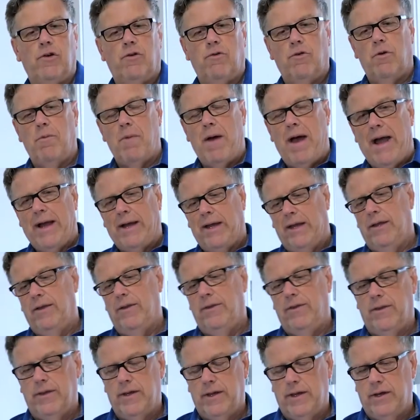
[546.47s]
we're back in
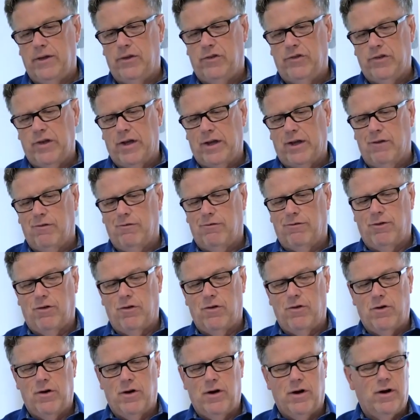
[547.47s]
the second
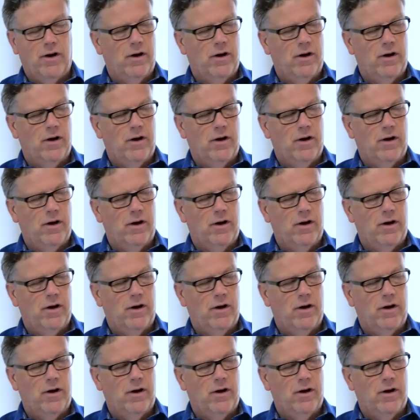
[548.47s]
floor